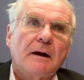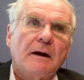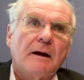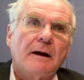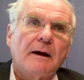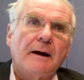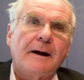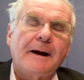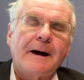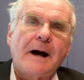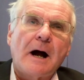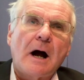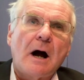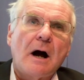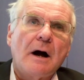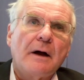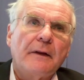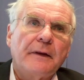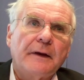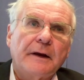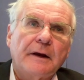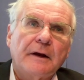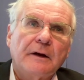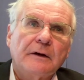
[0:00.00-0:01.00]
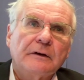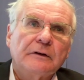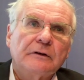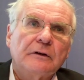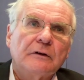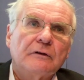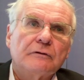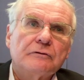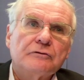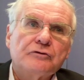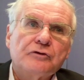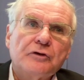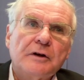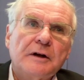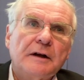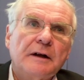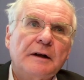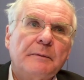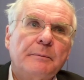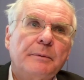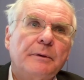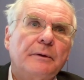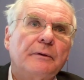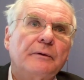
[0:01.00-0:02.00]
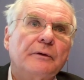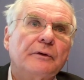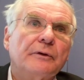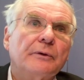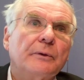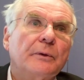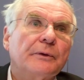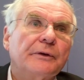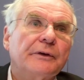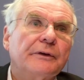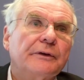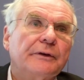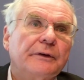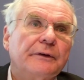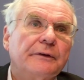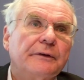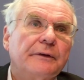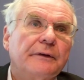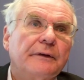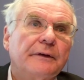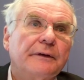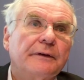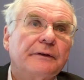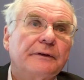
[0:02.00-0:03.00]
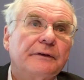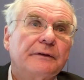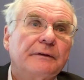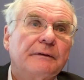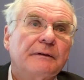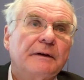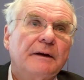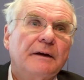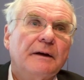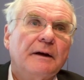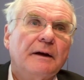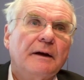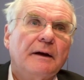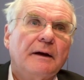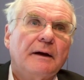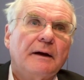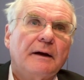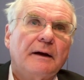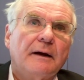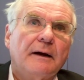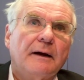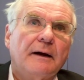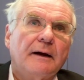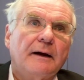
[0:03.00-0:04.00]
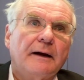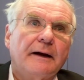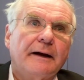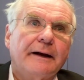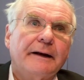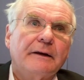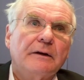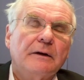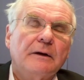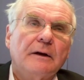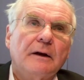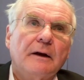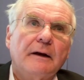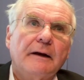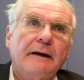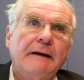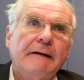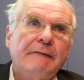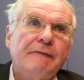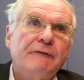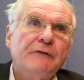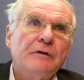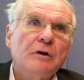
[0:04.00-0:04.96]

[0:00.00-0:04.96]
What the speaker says: Are they going to really put resources into this? If